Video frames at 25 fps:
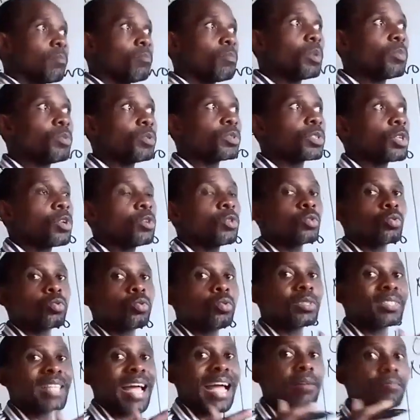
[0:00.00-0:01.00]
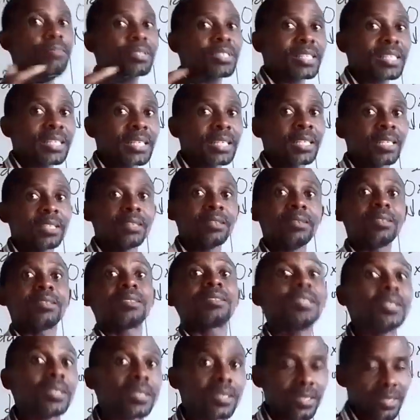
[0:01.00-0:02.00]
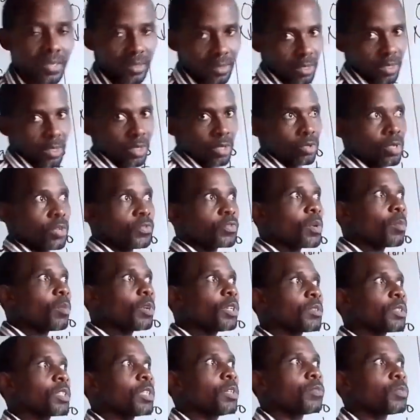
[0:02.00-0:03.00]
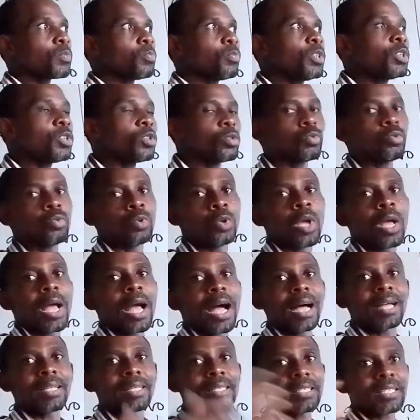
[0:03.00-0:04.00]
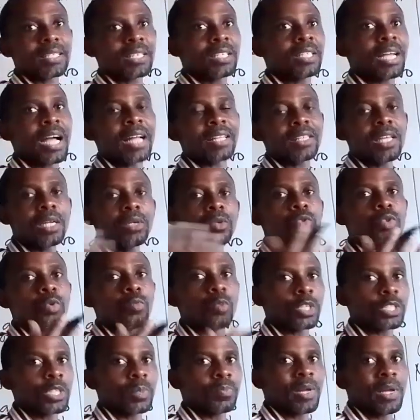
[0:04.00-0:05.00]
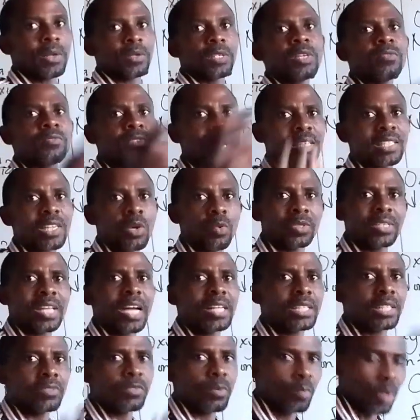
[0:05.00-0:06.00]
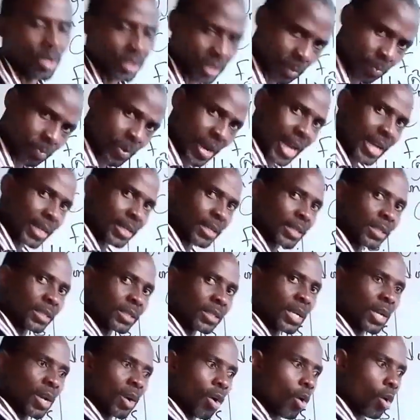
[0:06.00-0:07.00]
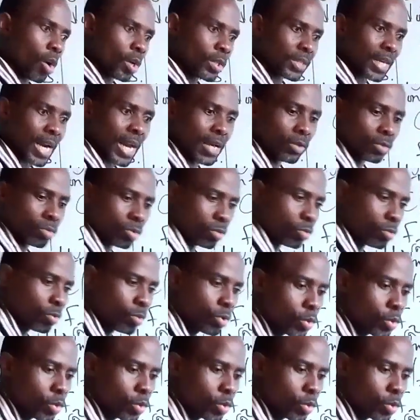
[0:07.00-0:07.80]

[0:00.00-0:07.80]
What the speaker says: when we say 2 times 3 is 6. So if somebody brings 2 and 3 and tell you to multiply, give the answer without even multiplying it or trying to